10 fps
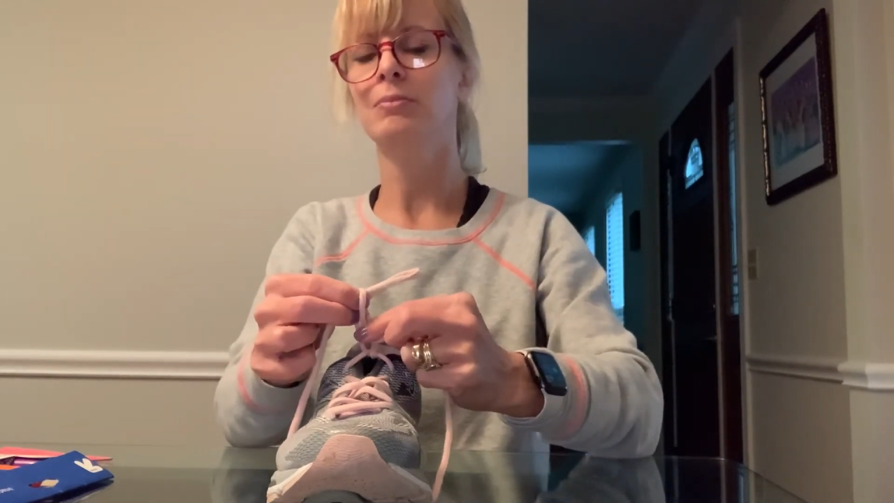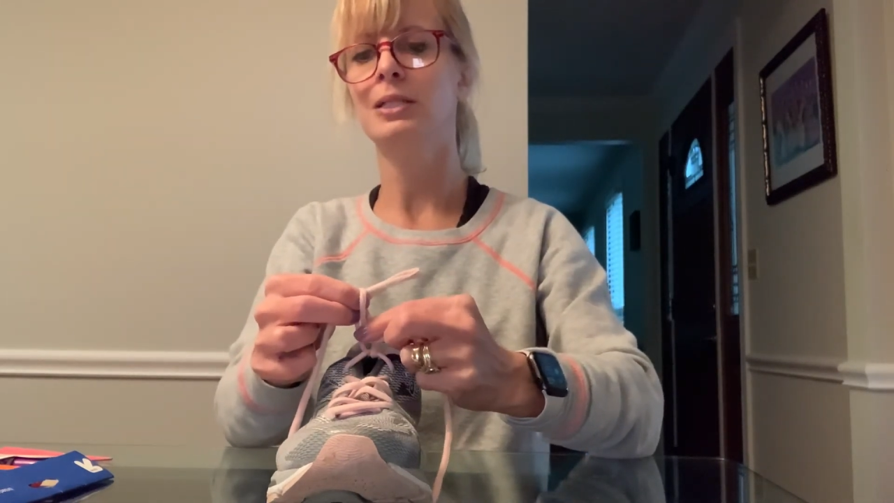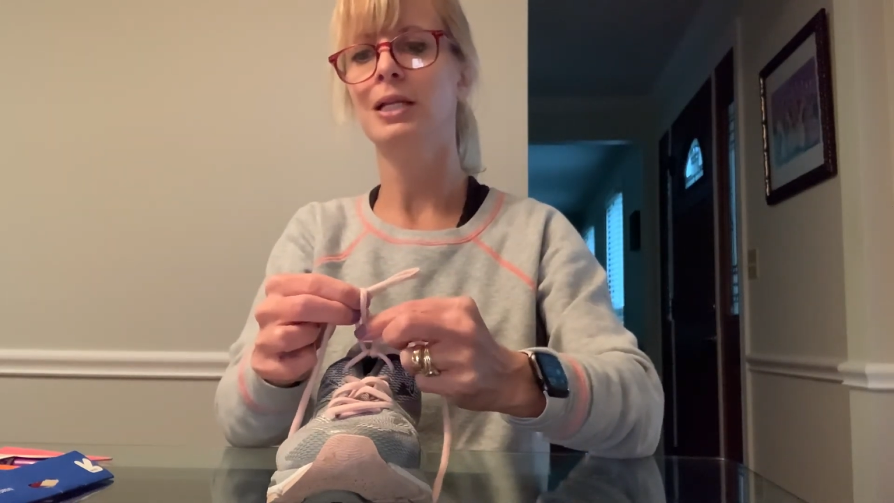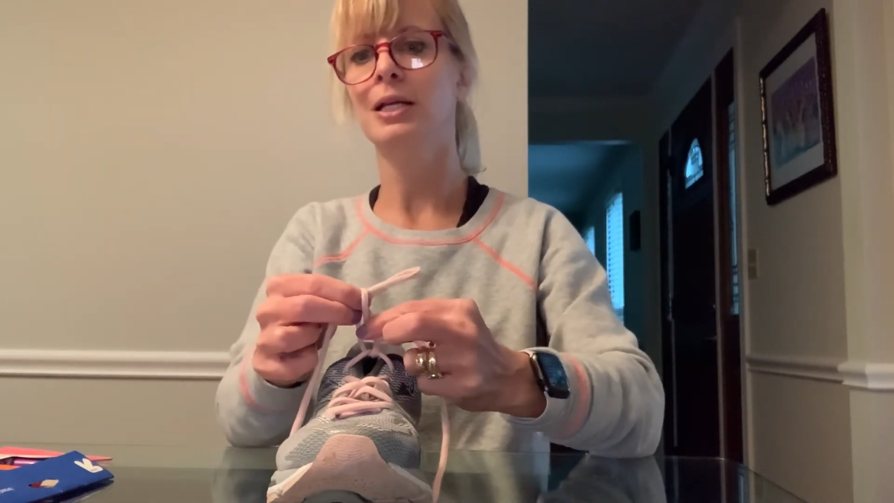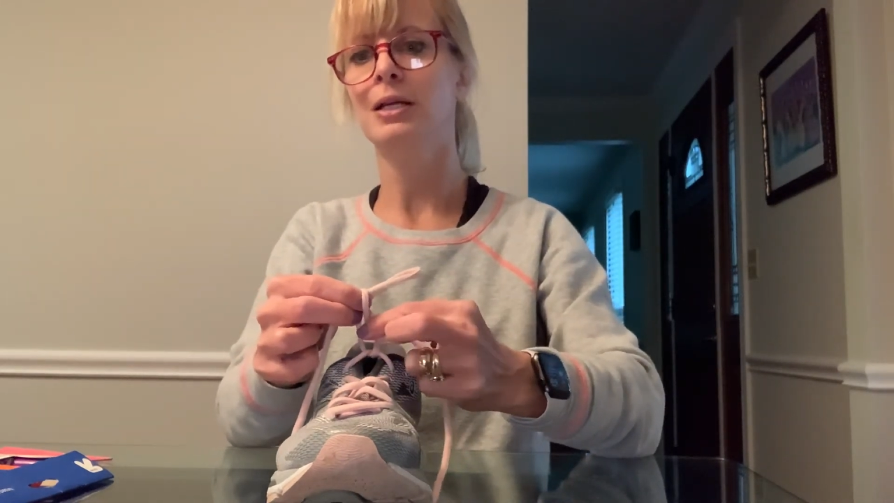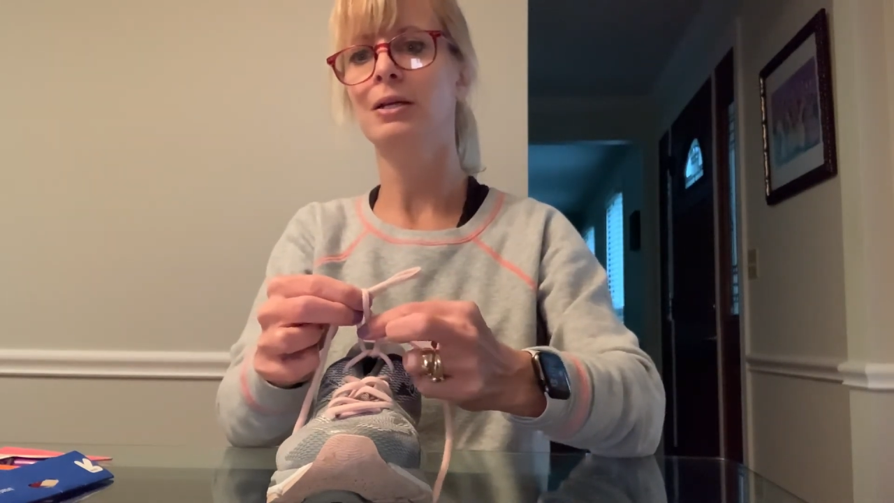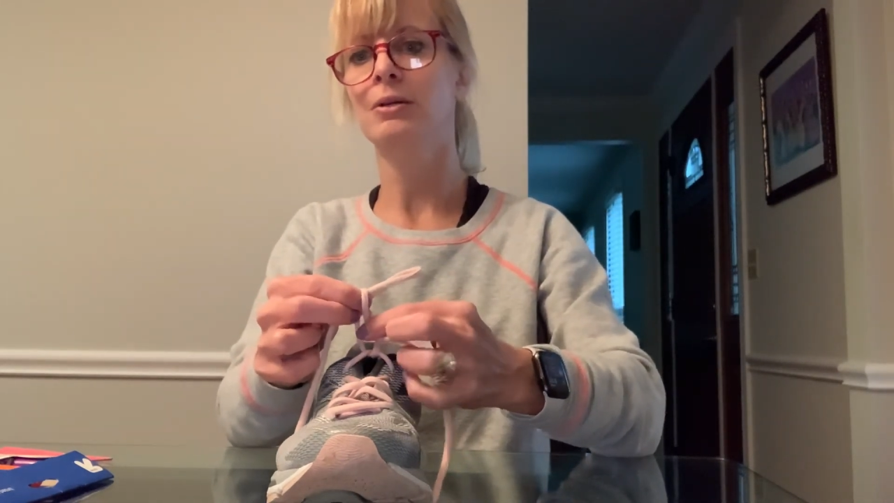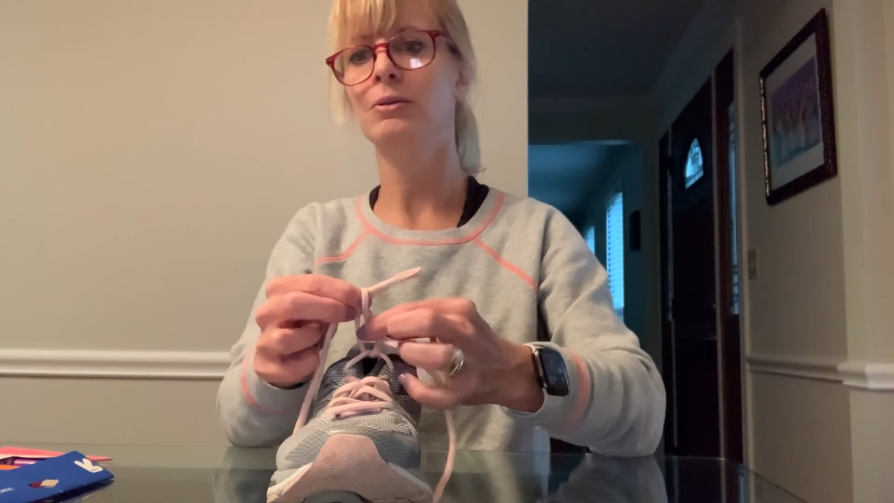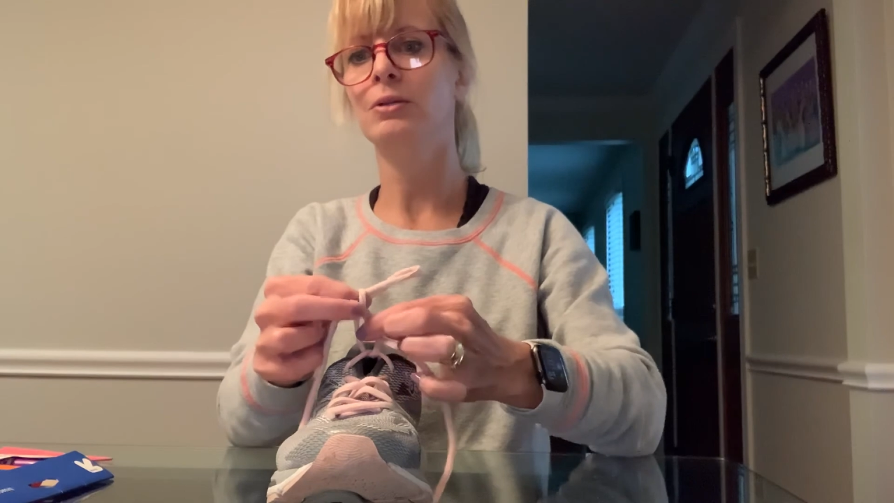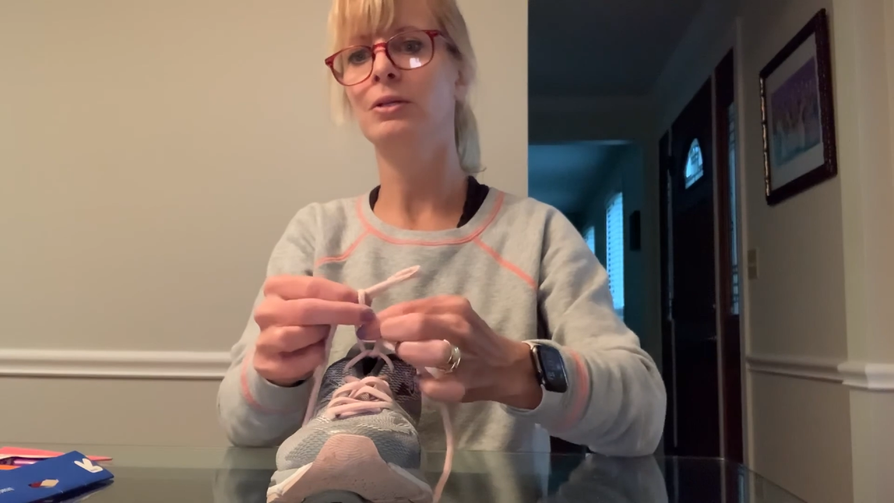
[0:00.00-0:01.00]

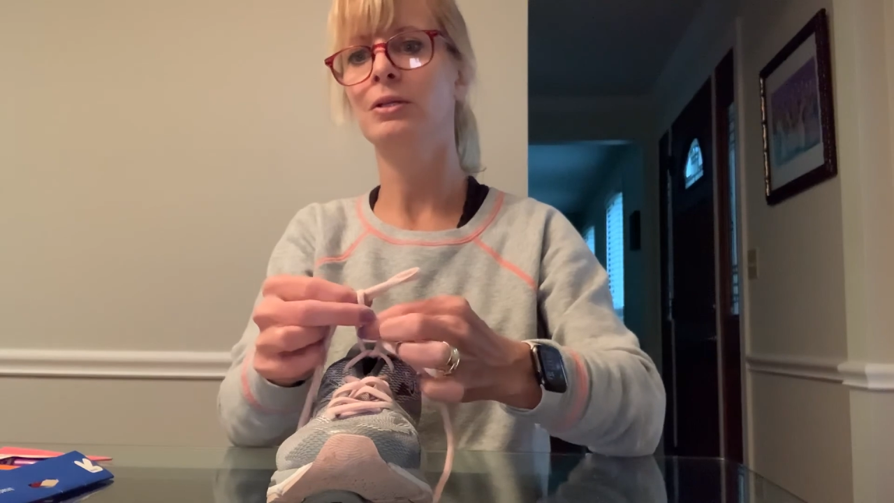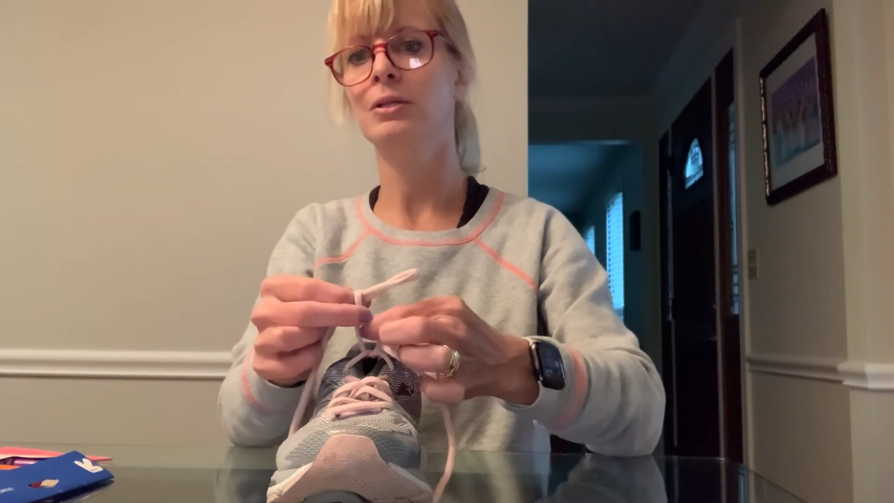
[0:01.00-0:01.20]
down